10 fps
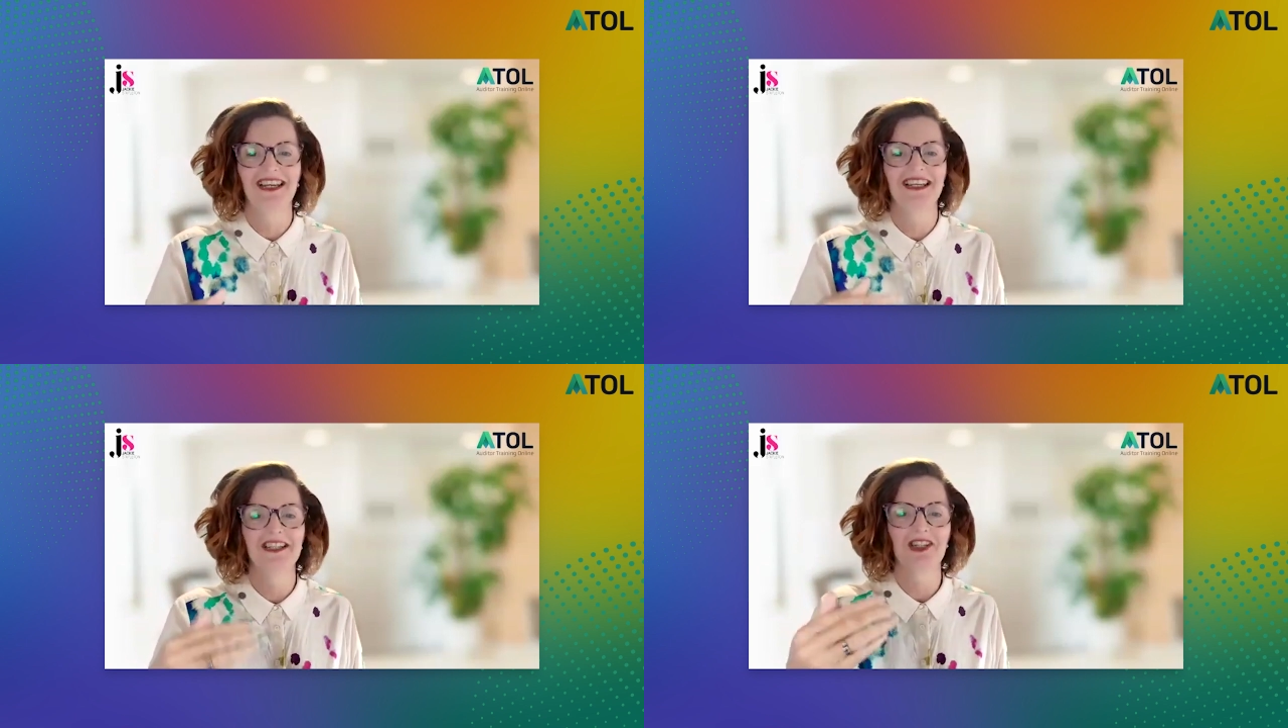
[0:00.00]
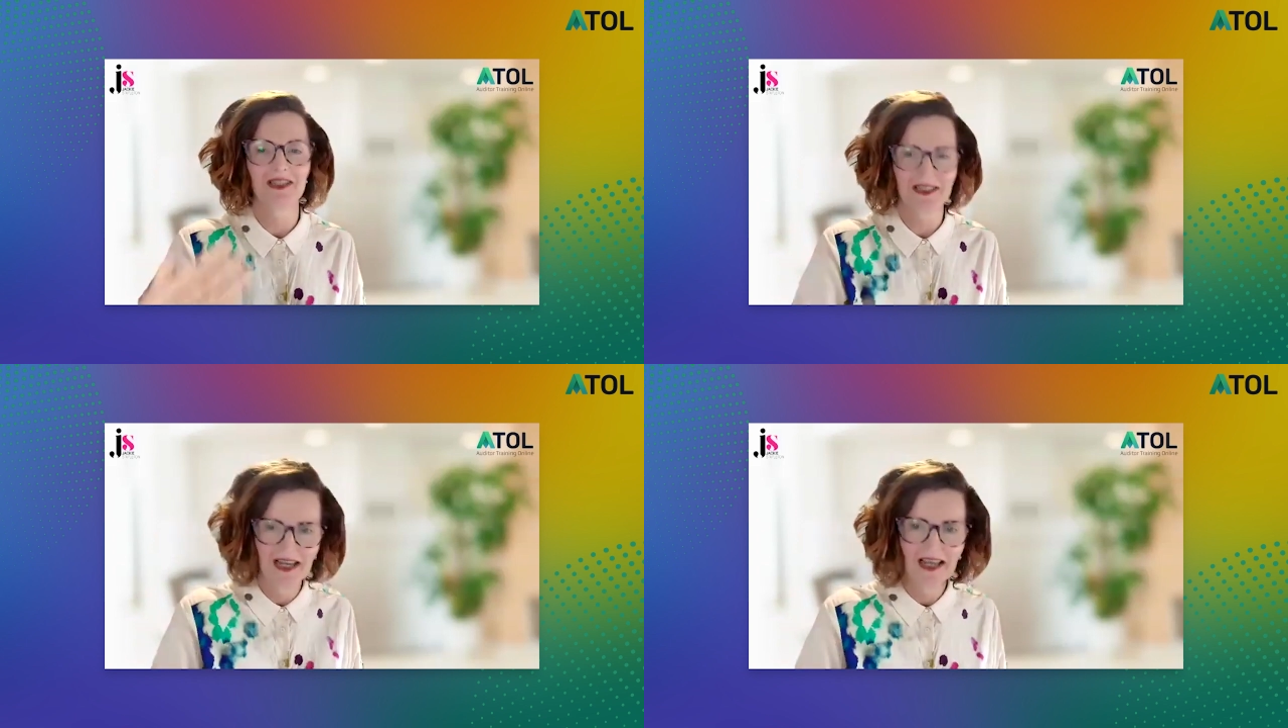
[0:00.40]
just, it's
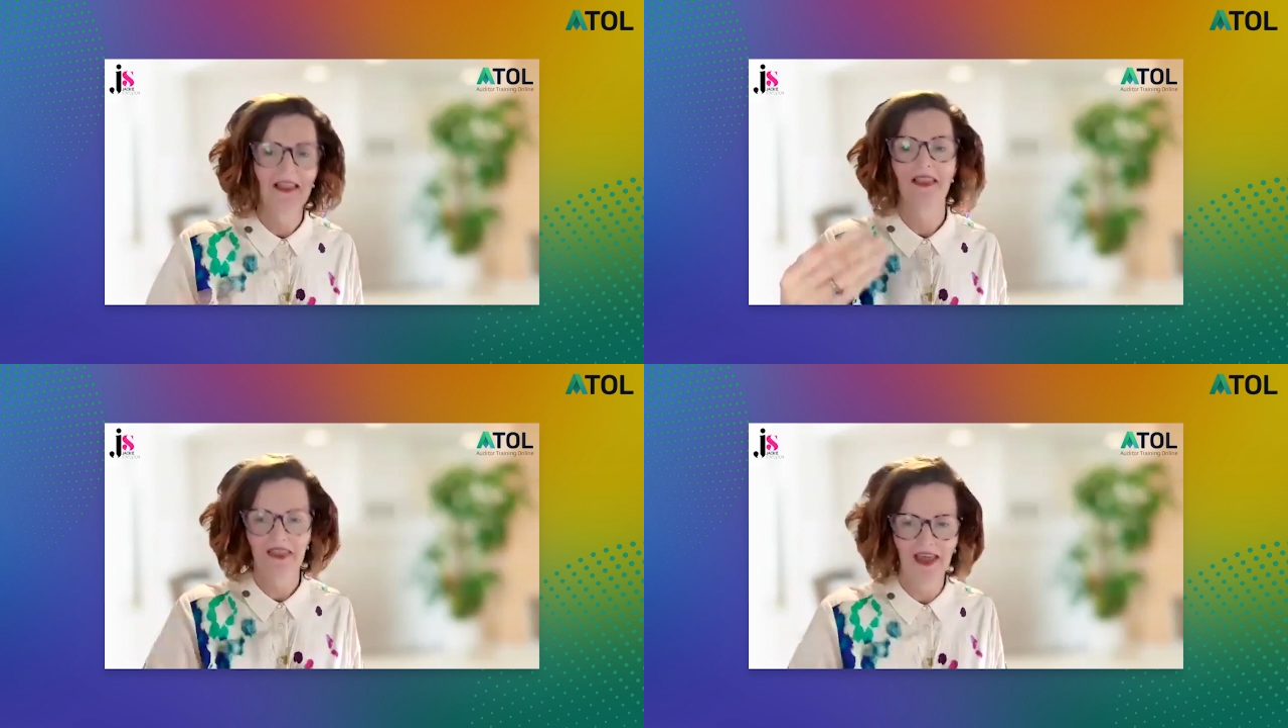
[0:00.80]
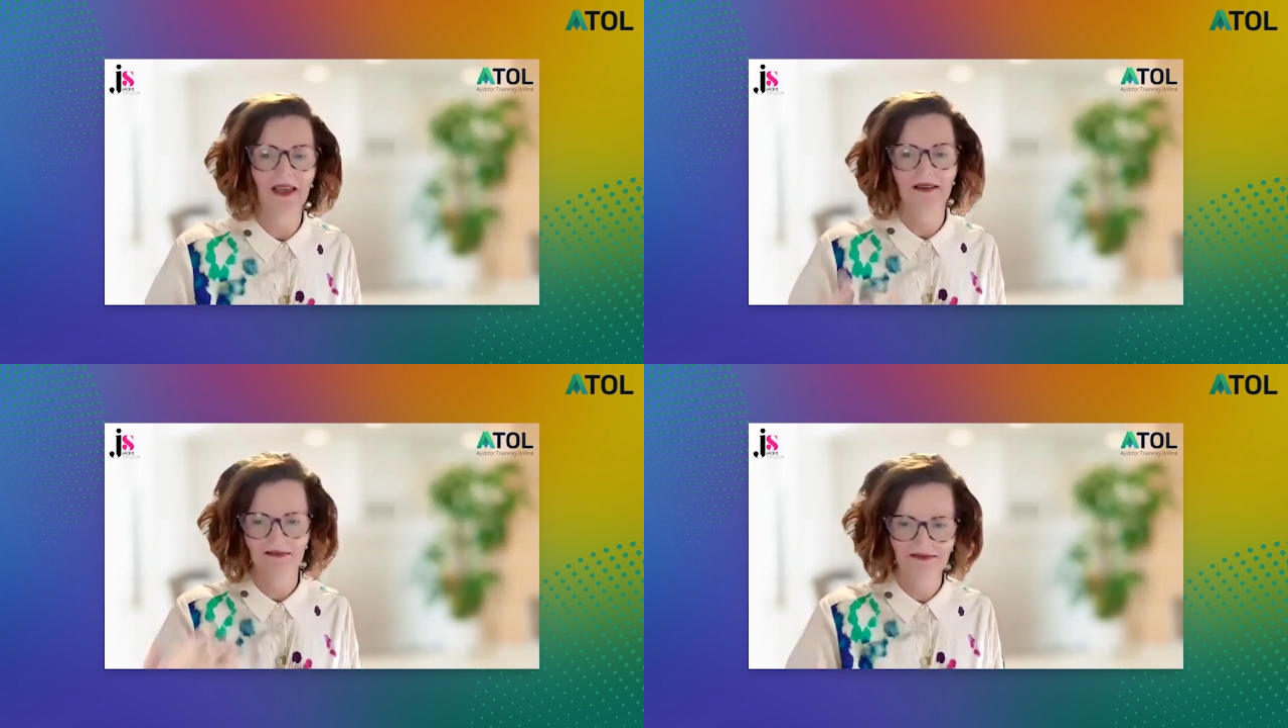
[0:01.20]
just
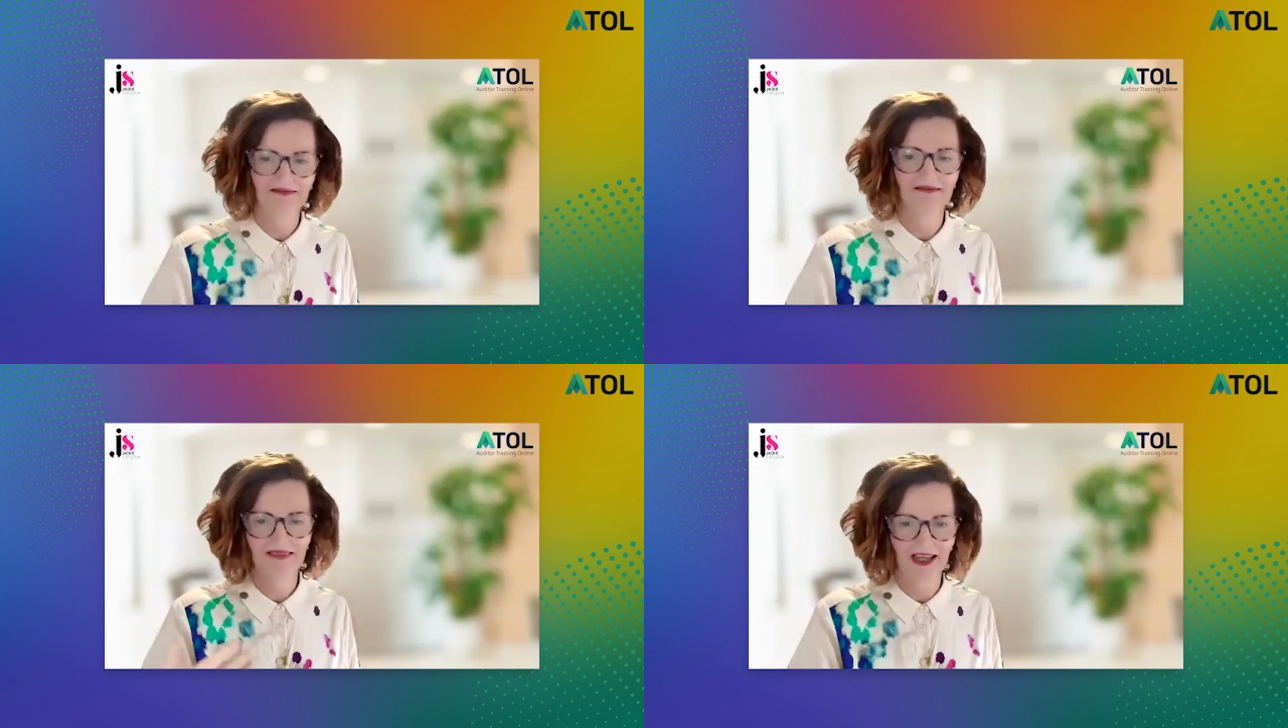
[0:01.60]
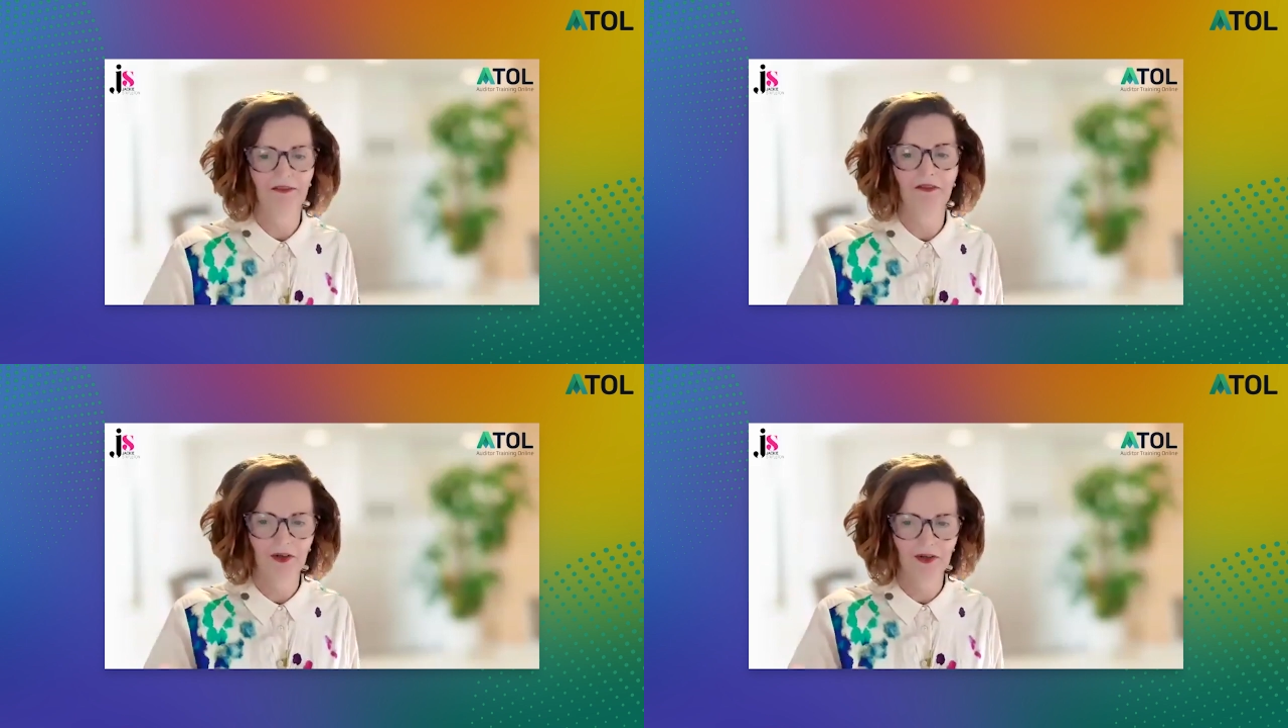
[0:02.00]
that
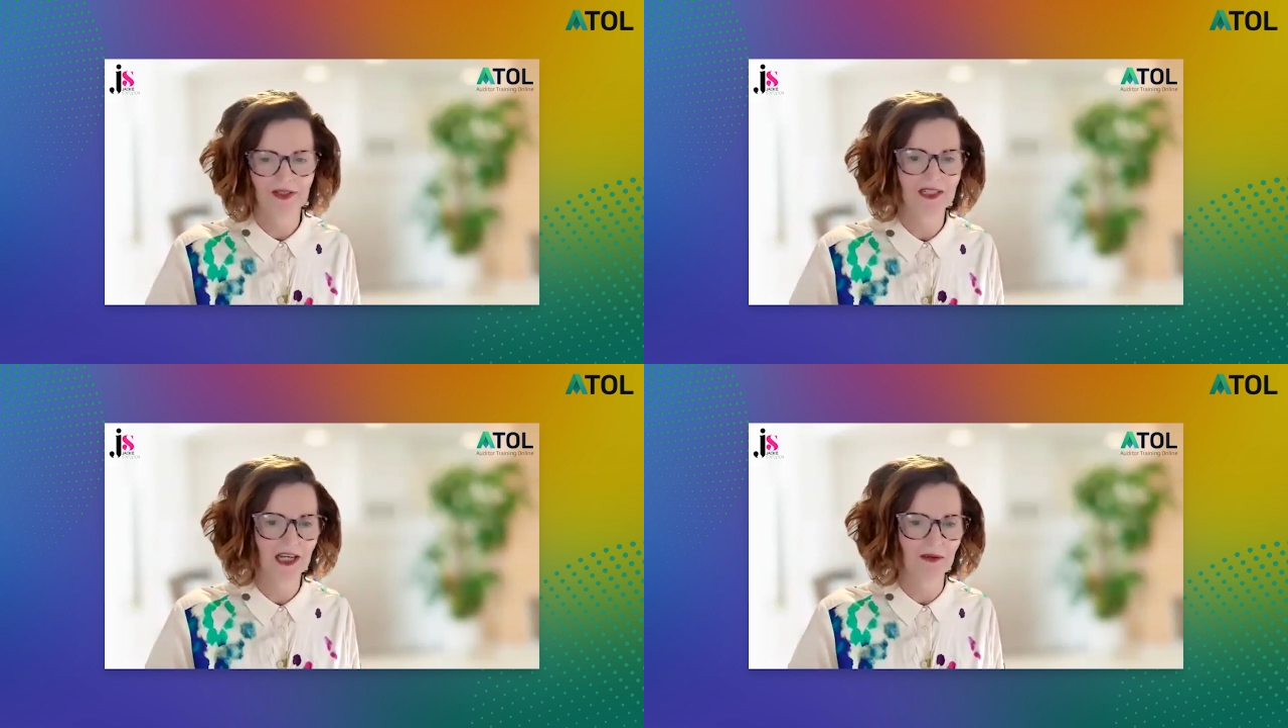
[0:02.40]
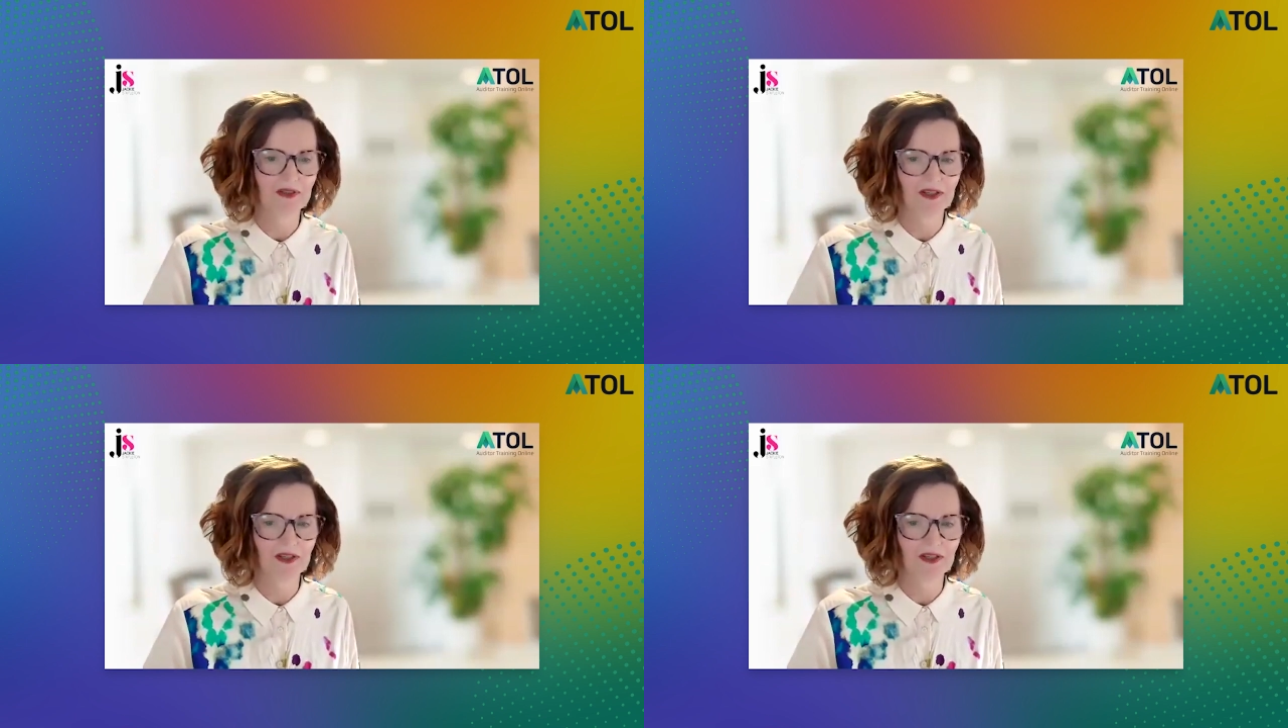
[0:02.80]
that first step.